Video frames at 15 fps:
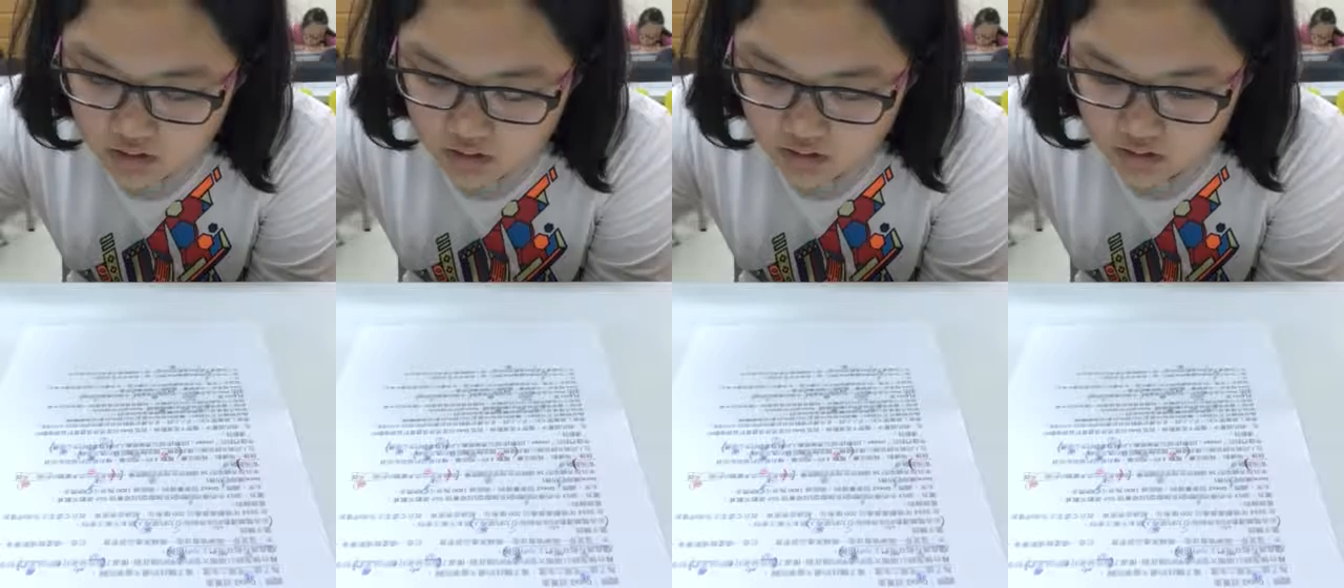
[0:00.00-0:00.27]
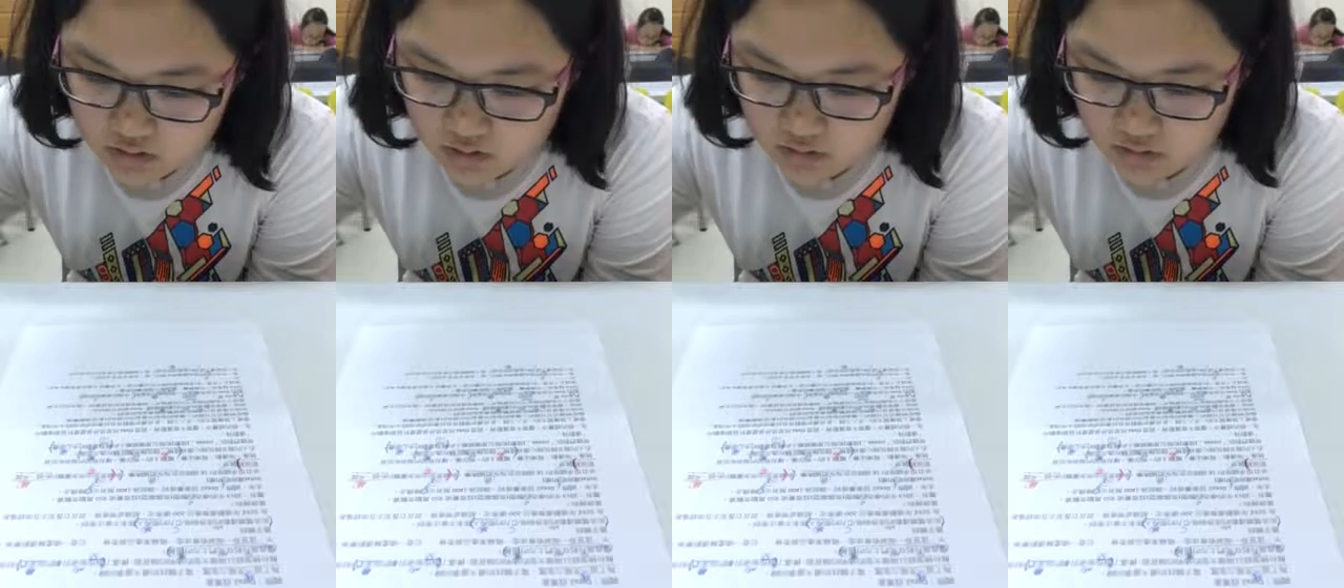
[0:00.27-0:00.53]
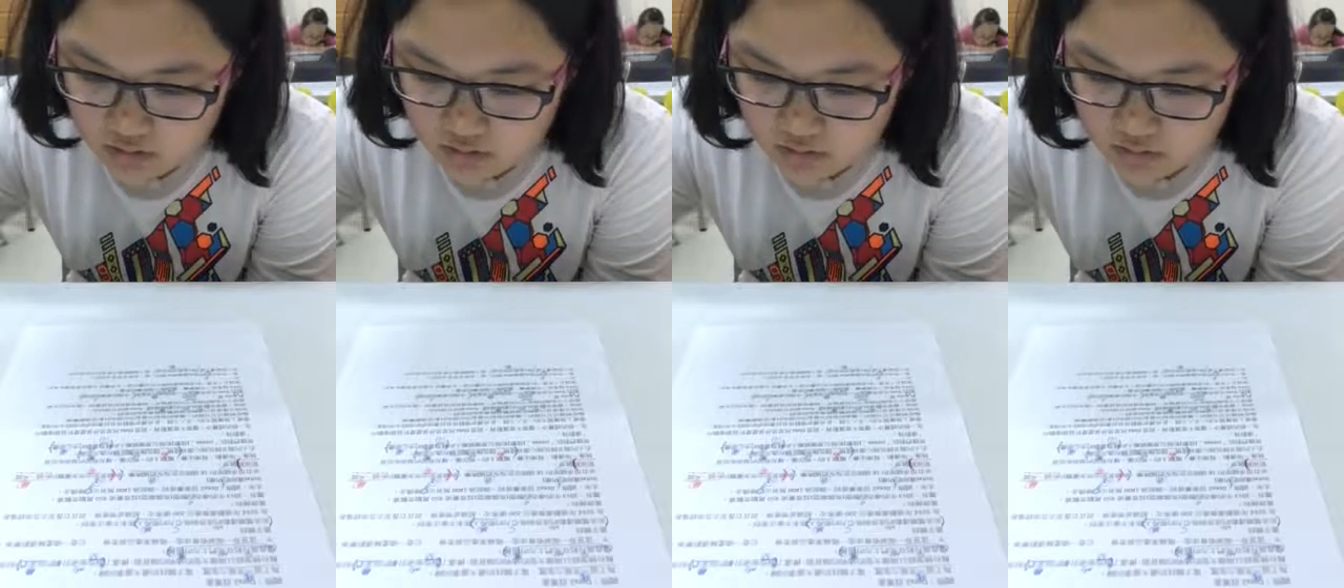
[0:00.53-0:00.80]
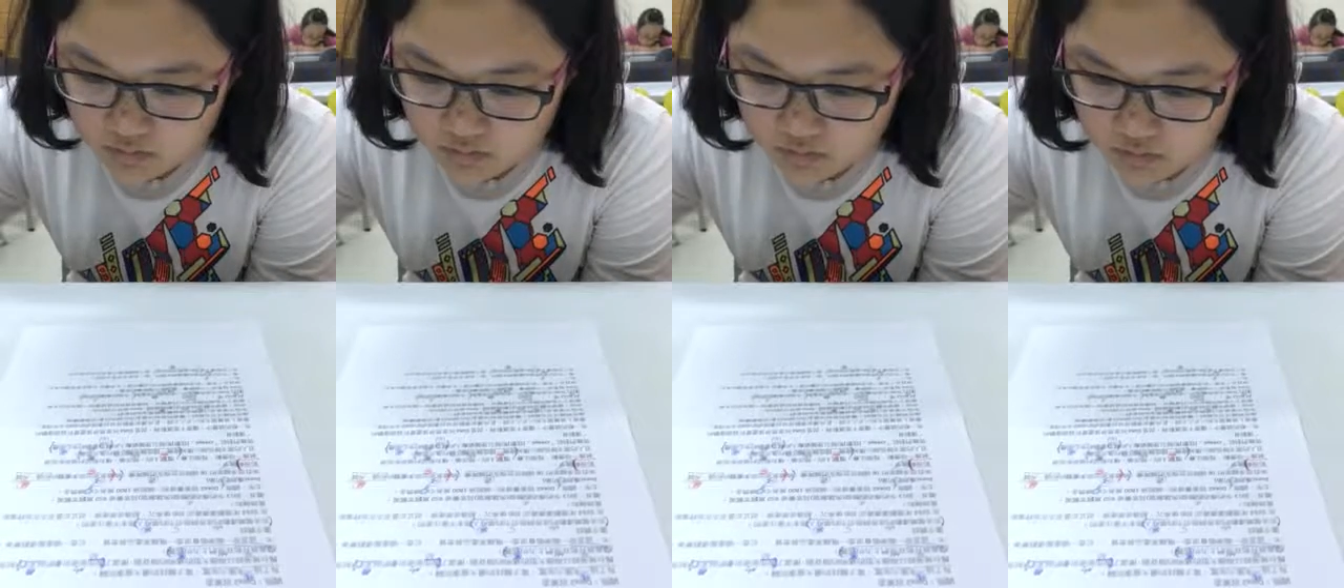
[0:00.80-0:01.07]
the
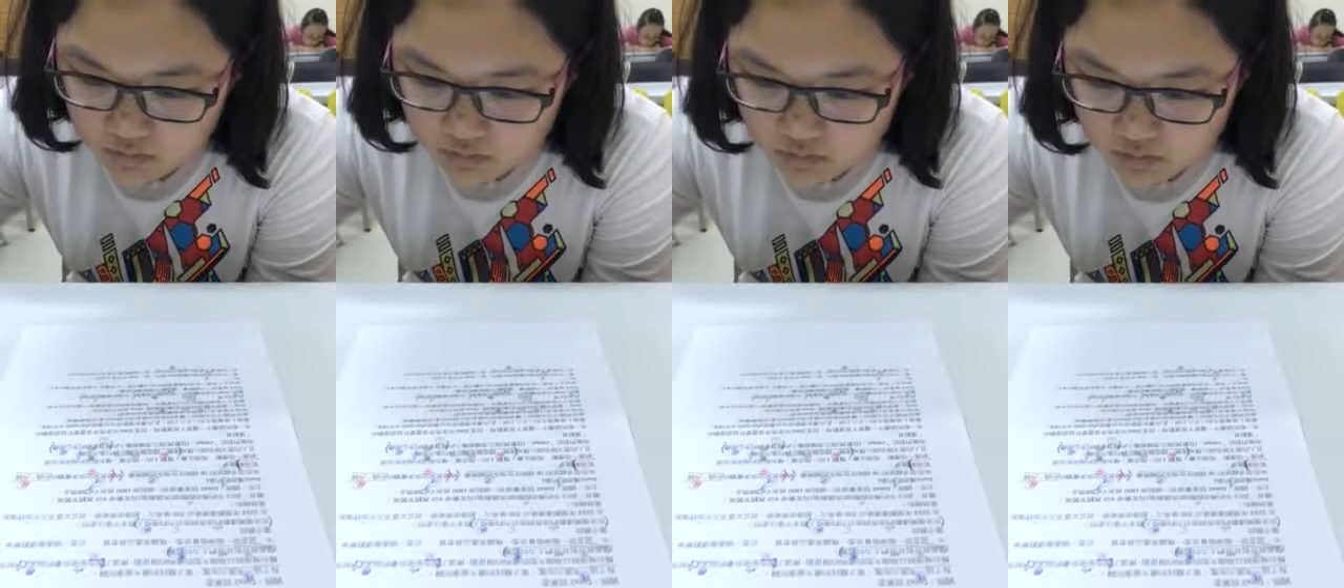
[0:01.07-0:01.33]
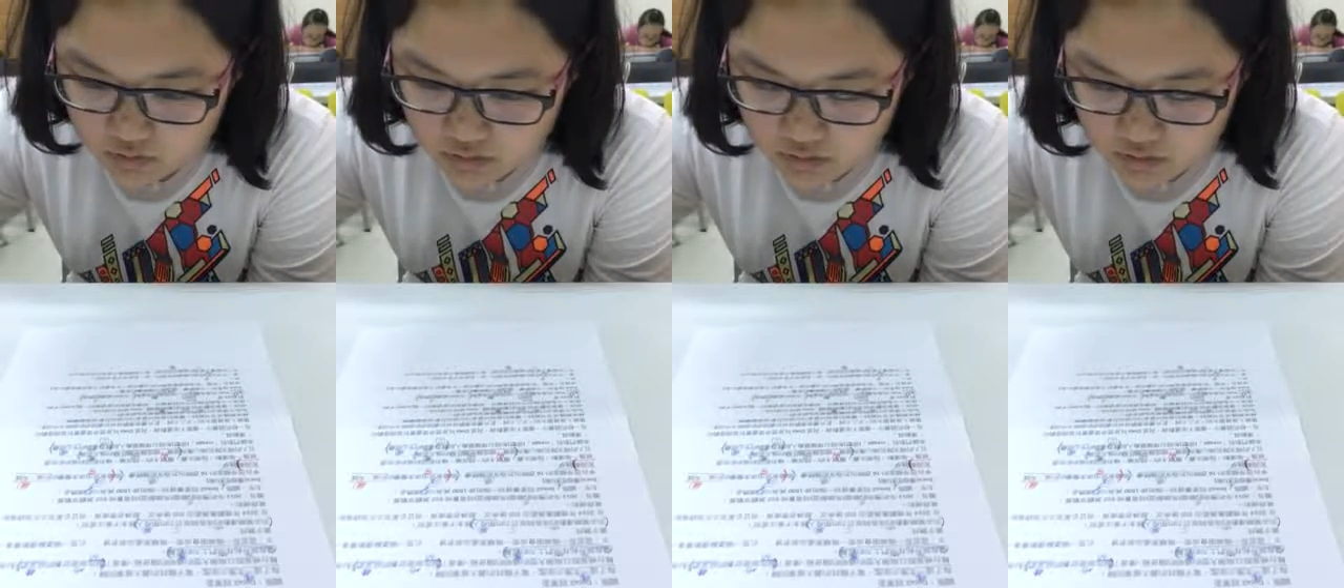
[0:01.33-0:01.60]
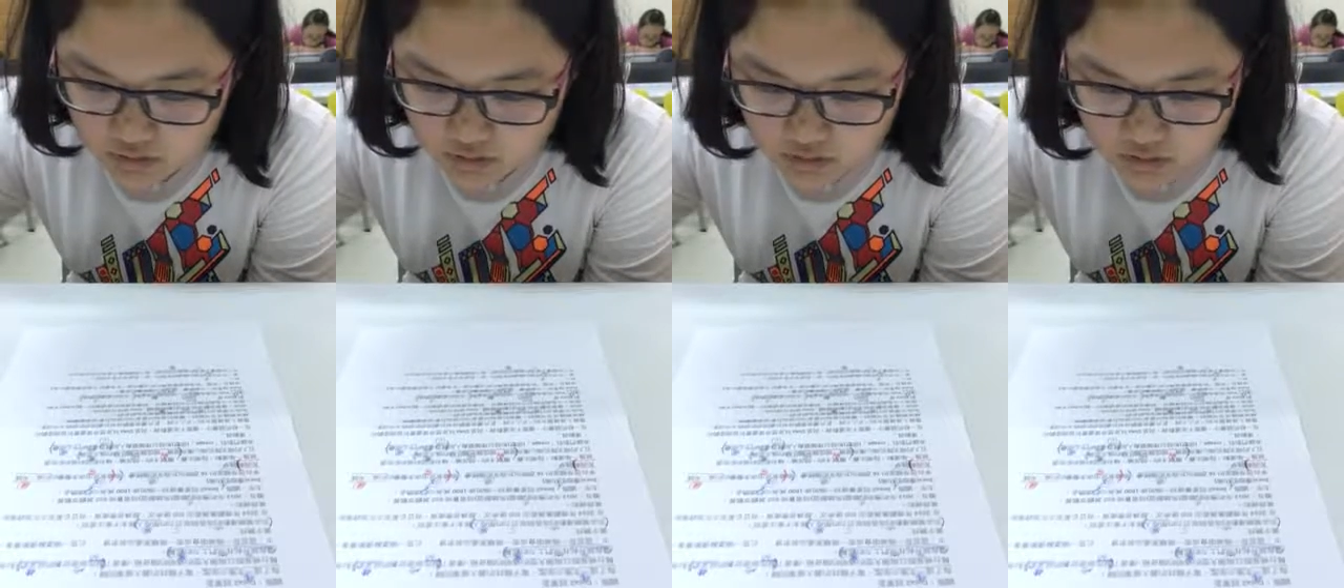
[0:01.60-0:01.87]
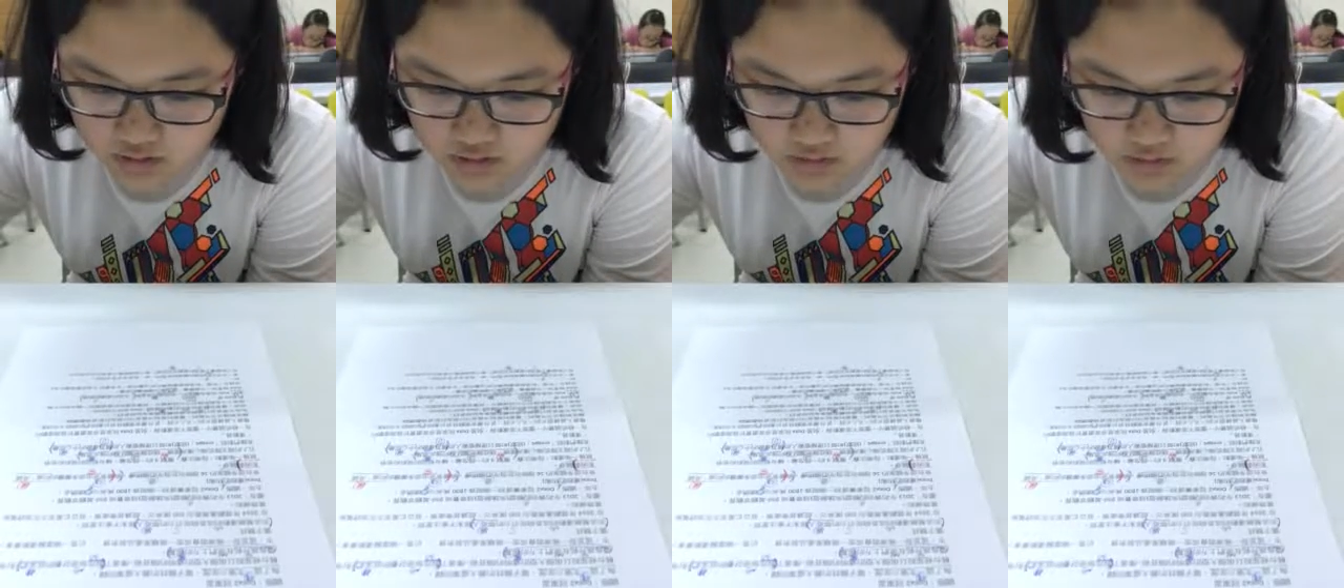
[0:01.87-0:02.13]
same rules and
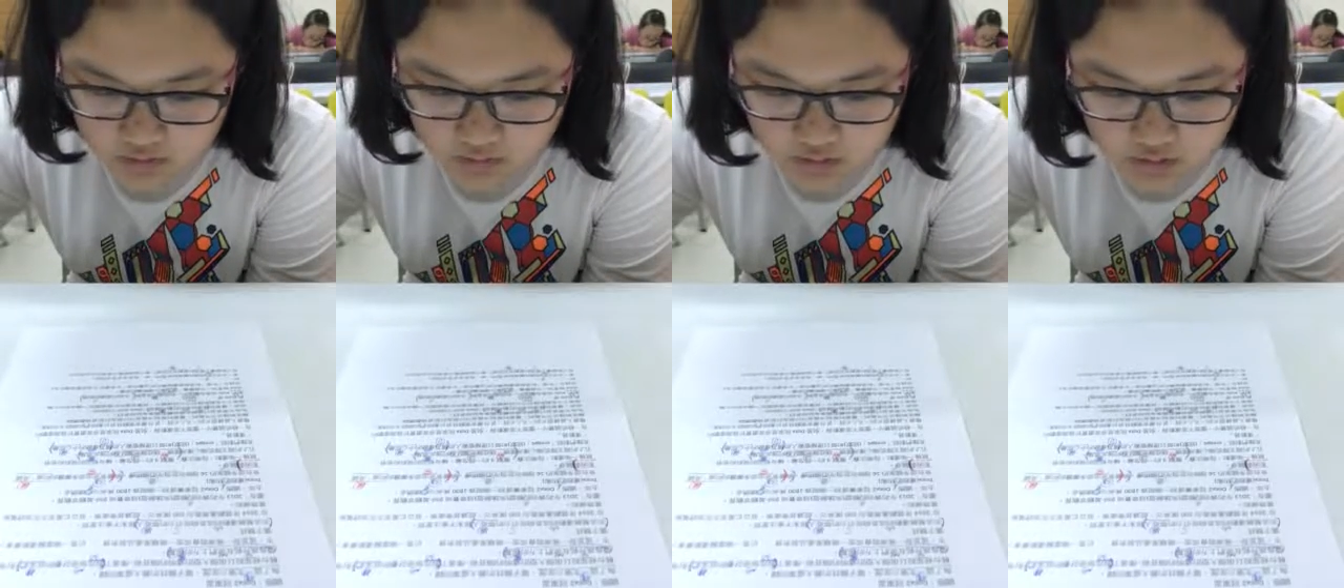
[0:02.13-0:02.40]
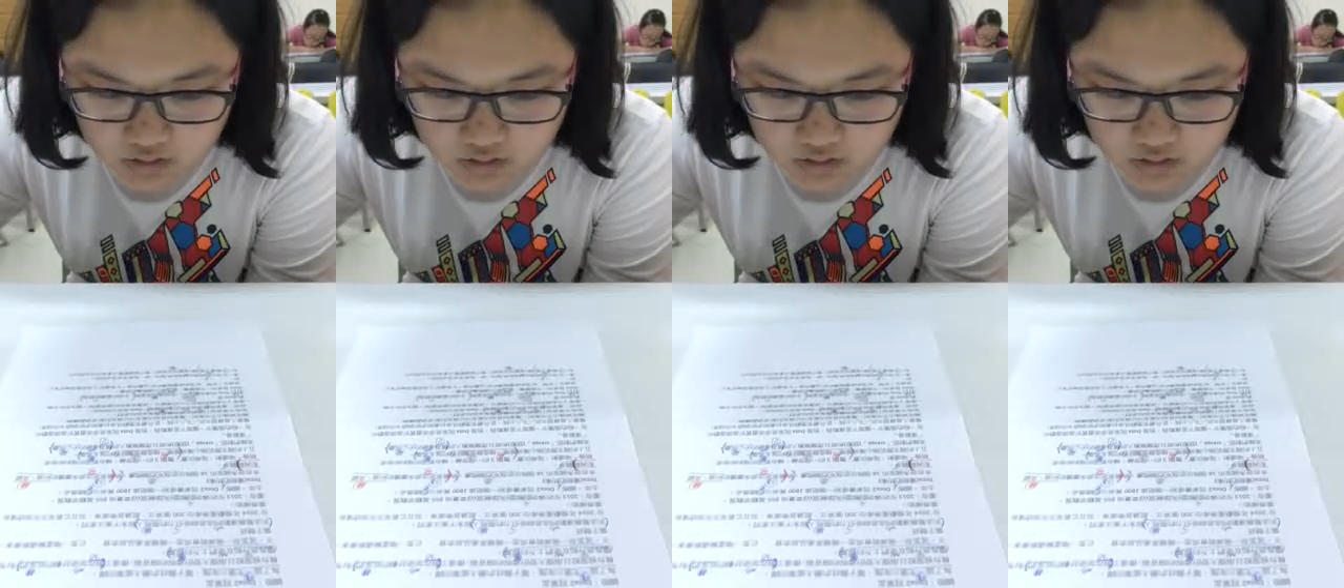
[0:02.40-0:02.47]
landscape.